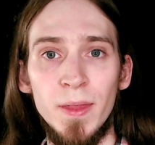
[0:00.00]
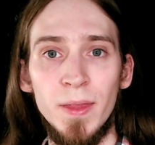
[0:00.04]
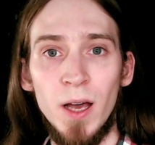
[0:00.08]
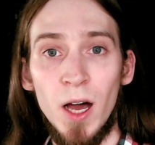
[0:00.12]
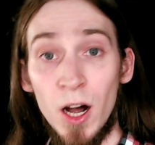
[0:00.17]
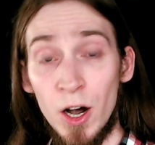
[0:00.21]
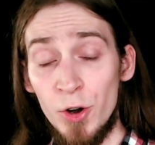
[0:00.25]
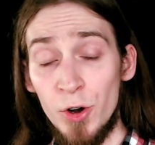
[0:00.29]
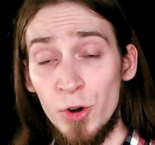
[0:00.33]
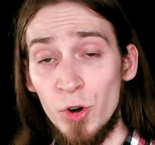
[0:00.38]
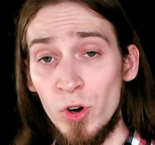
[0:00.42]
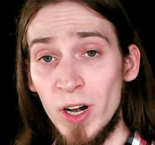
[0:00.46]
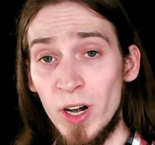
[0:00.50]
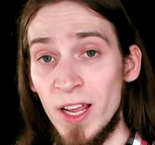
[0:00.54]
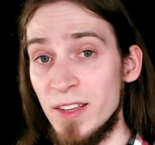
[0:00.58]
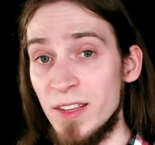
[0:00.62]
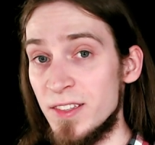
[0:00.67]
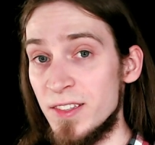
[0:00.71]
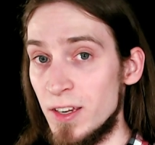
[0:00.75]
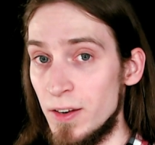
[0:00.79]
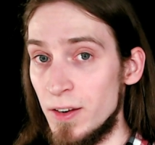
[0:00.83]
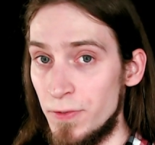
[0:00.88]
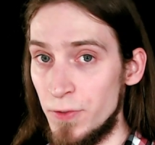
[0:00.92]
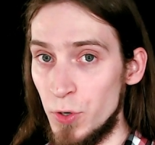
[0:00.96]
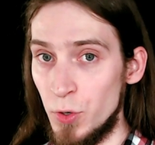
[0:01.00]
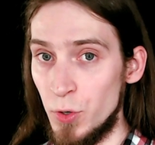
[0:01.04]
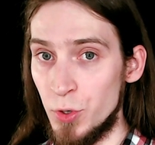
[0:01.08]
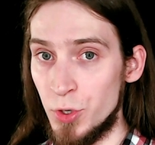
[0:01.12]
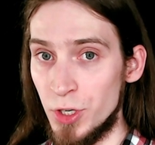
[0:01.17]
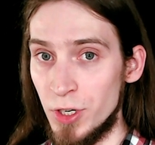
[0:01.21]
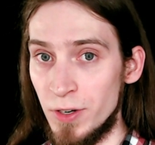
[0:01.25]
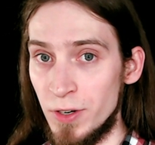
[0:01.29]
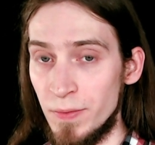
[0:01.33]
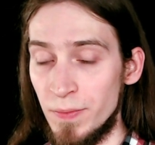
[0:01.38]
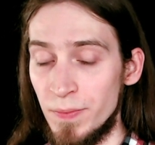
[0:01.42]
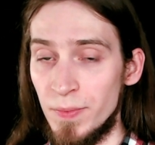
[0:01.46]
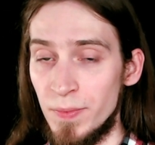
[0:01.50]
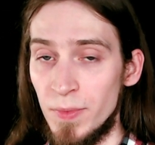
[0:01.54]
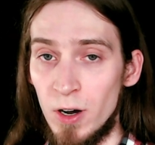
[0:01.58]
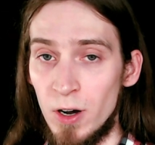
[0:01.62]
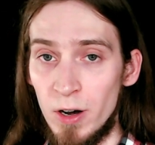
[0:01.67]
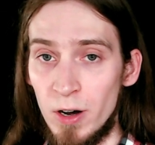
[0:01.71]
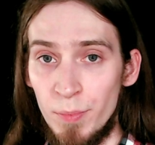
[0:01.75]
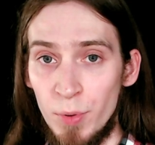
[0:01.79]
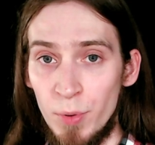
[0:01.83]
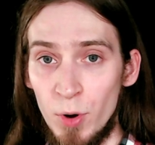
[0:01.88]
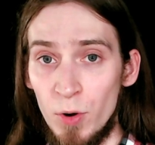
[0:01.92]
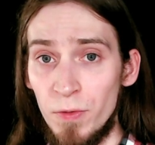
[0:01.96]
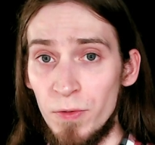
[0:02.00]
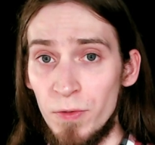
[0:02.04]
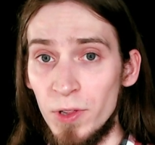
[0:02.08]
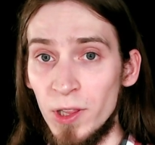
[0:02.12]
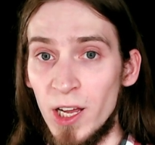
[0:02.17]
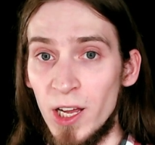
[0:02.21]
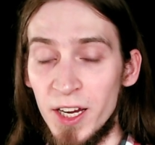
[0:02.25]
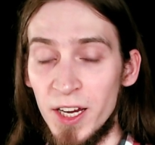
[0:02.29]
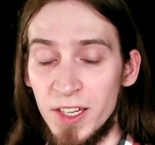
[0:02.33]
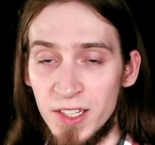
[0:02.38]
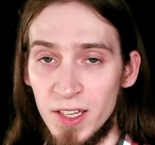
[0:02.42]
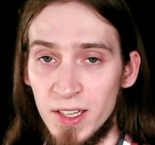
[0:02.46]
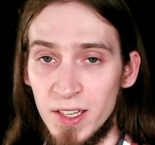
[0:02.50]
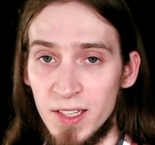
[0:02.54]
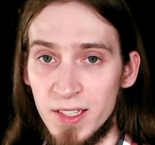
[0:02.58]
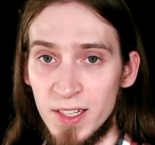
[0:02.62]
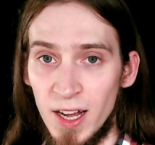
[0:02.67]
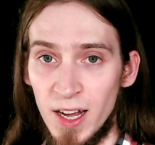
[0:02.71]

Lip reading: Ardour and Zyn-Fusion are both licensed